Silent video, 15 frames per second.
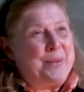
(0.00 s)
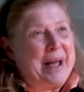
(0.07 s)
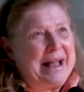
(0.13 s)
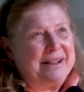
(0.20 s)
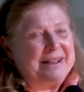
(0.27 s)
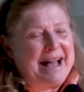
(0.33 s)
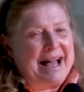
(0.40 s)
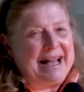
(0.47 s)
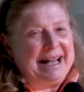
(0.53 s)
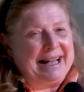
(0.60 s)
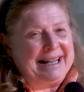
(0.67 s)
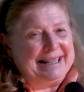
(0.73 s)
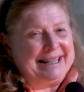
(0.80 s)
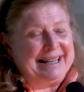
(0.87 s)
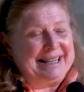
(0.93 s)
well, things.
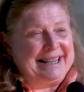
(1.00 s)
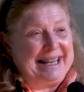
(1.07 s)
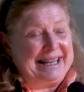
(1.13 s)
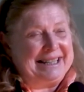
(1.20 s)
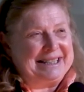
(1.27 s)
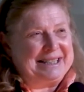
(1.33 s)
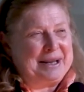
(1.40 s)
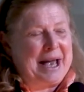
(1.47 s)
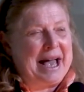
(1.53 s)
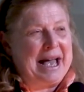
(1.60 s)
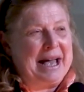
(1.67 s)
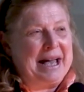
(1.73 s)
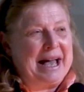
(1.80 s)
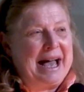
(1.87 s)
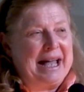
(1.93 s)
That, things.
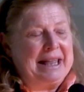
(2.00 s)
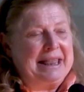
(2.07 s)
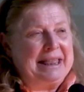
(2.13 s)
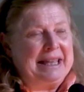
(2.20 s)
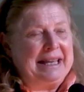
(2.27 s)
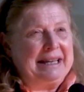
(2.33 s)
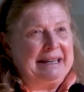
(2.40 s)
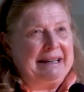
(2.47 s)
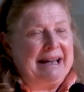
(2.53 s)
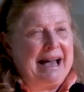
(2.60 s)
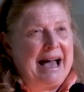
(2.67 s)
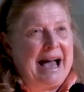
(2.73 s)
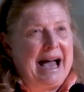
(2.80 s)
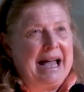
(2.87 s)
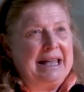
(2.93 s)
Uh, I think
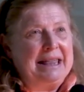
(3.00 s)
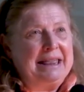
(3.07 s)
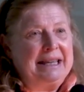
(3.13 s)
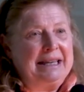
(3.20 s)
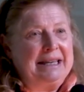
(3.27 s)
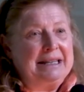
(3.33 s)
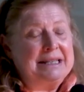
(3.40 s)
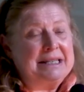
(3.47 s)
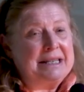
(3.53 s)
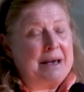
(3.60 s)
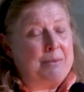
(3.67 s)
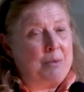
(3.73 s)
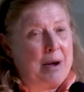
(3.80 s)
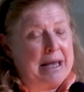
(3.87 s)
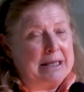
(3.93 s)
I think in
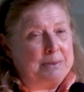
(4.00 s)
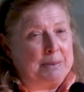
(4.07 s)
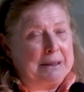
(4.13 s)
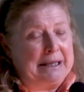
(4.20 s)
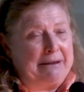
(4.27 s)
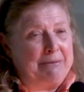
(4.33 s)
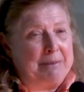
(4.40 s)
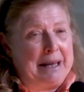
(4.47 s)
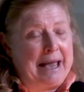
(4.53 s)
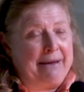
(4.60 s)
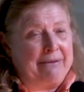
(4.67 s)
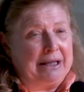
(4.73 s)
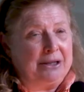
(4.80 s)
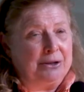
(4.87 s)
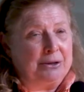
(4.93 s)
some ways, believe me,
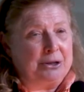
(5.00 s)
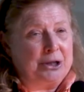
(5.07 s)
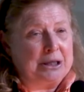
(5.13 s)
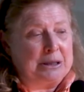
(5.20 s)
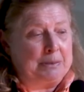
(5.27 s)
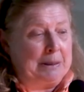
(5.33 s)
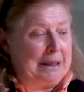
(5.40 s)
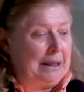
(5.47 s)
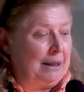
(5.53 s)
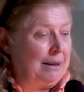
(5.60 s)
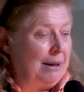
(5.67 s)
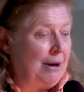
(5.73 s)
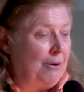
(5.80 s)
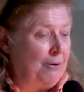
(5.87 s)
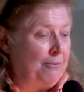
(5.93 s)
having looked just been in
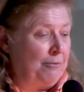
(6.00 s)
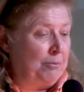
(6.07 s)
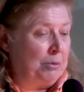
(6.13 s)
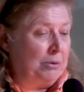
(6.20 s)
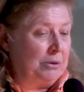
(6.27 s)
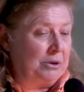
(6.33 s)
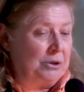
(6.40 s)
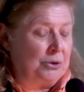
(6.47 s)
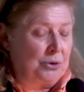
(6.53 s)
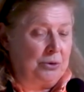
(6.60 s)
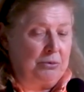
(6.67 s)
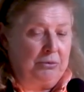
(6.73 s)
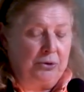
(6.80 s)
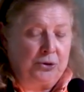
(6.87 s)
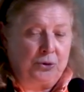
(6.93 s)
the Hofburg
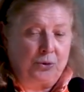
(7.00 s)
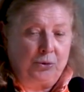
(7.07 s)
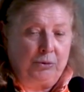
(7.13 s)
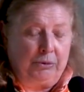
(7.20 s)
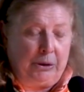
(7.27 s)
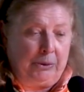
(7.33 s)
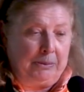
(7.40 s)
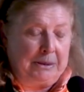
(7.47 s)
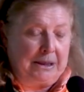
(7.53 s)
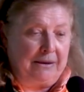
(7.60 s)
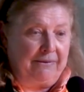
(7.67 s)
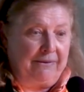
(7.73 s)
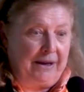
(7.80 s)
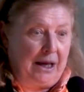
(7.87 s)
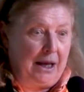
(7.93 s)
sto- storerooms
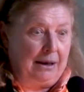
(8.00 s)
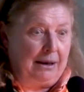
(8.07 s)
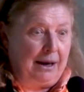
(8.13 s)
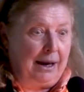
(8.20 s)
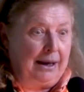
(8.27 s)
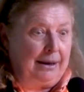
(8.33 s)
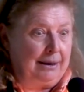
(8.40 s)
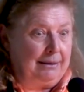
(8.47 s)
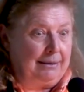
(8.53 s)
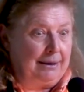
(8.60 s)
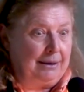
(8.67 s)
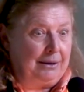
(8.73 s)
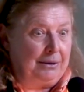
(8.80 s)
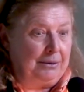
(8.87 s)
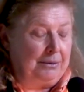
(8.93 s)
in Vienna, I can
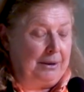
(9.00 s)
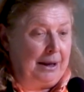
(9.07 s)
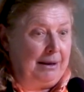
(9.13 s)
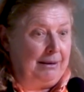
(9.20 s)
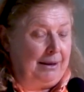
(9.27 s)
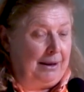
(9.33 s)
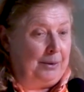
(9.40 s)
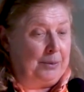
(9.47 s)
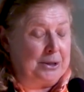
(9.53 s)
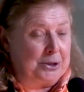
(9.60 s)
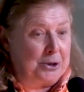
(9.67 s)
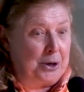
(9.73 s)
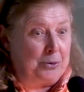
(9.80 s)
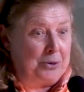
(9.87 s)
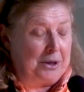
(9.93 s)
tell you that there was
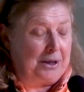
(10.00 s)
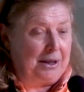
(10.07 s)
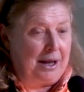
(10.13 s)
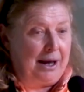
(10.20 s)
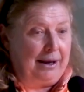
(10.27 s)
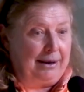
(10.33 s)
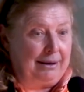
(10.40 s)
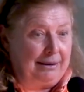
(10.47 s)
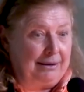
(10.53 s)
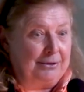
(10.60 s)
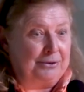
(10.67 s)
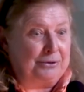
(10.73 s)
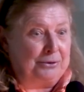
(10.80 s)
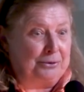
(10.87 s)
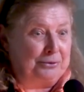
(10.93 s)
no decline in the
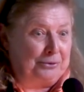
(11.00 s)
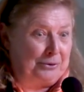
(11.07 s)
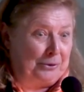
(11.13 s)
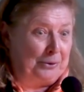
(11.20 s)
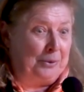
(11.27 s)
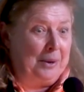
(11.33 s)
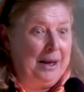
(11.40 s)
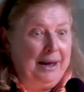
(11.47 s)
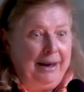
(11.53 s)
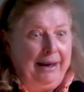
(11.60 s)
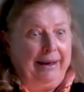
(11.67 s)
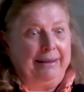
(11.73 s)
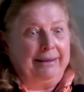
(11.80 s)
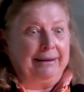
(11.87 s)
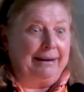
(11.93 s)
surtout
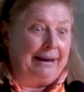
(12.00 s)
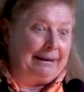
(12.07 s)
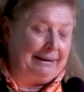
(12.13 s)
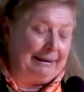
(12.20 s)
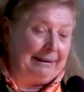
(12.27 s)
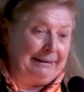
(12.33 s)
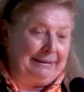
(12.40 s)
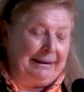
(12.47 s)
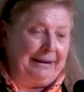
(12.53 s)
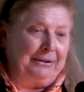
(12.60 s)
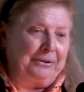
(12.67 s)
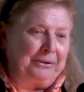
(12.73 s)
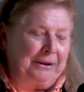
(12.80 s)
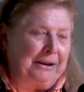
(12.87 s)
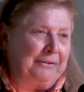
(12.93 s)
in the 19th
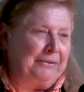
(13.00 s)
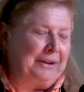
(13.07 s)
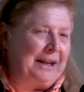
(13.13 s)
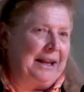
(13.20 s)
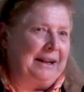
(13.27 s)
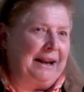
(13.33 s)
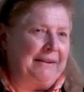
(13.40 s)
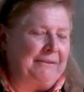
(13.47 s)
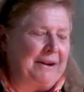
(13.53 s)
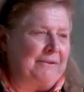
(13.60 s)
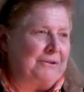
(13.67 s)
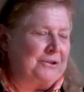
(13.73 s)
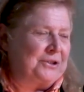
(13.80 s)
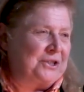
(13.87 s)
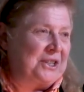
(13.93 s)
century in Vienna. I've
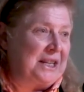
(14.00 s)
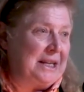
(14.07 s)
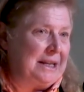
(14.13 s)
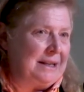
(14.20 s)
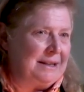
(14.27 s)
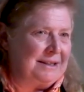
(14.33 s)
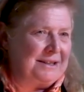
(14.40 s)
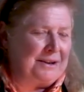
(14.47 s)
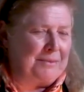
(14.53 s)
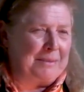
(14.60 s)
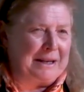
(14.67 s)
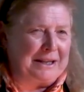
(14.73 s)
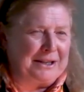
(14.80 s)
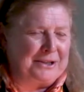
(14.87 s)
never seen so many